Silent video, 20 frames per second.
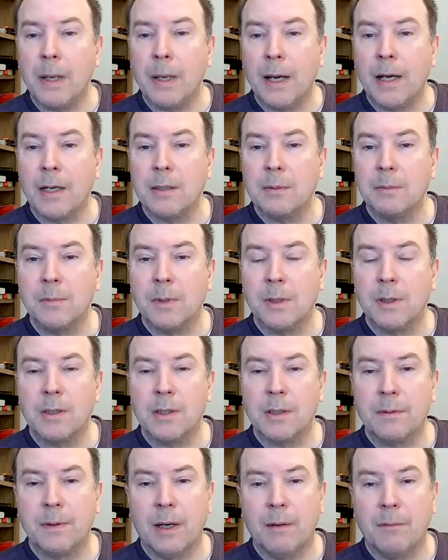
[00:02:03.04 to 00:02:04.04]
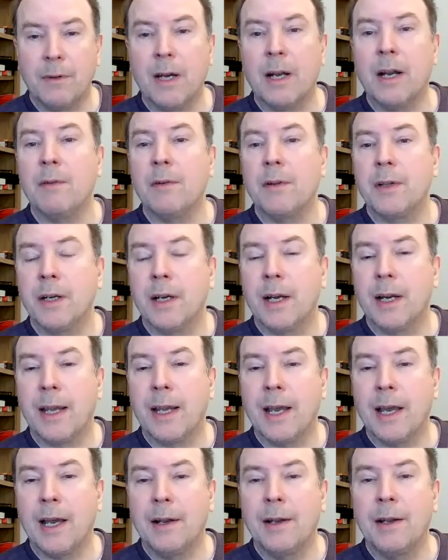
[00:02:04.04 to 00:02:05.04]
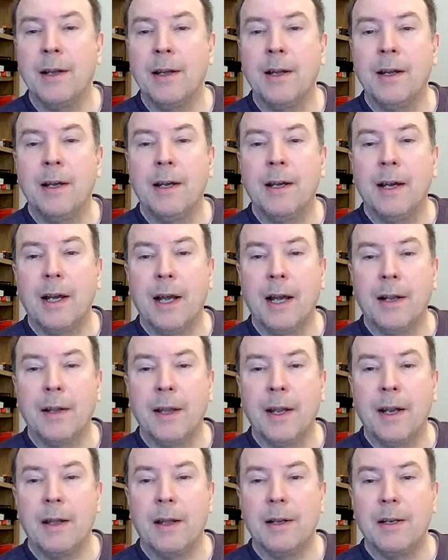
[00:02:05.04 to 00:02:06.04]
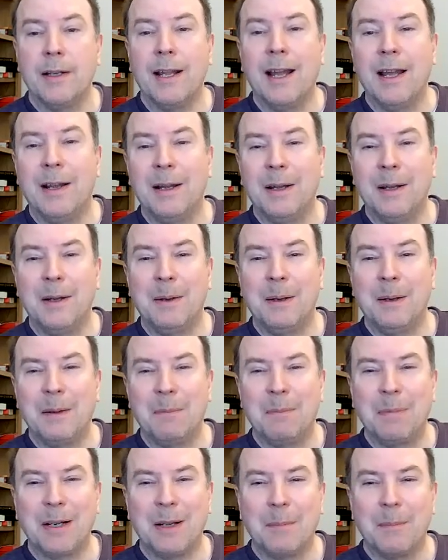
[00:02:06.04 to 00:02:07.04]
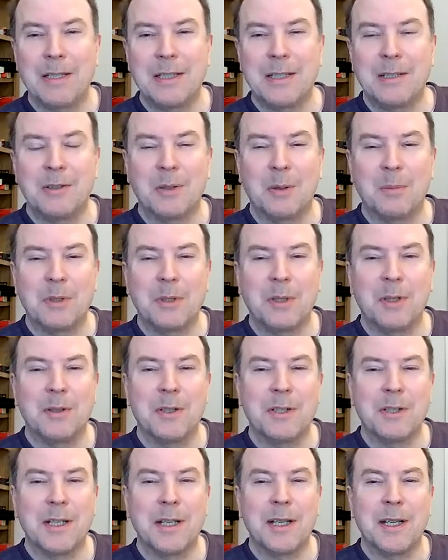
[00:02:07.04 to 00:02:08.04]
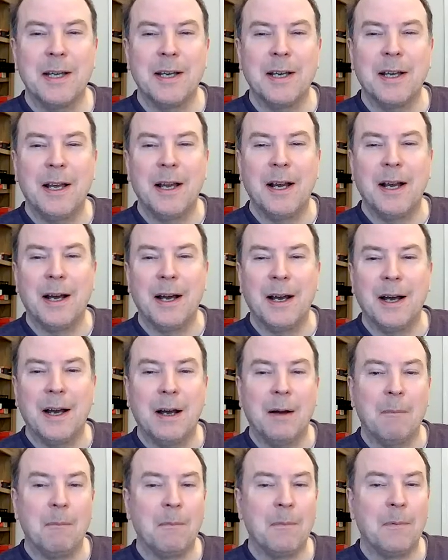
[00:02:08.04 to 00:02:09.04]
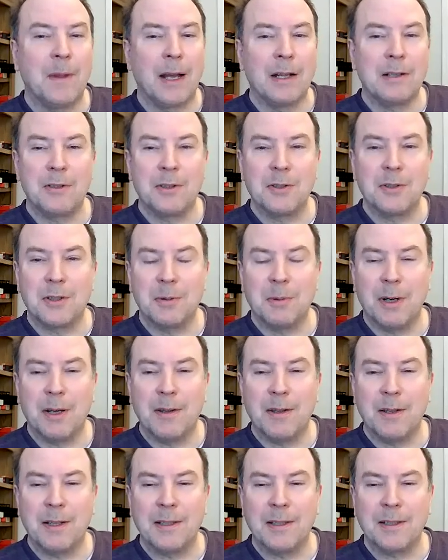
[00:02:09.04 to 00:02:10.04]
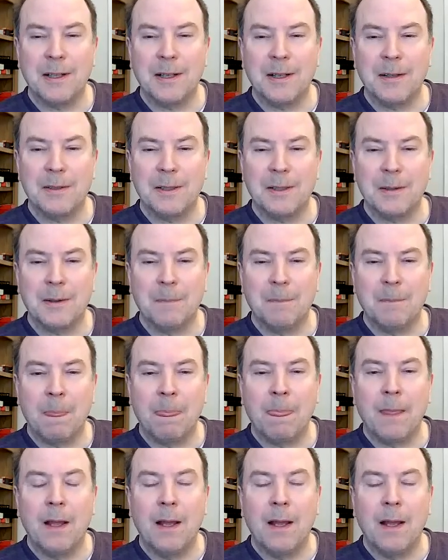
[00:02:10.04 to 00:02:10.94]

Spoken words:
feel bad. Whereas if I've done everything I can and then it plummets into obscurity, that's just the way things are. So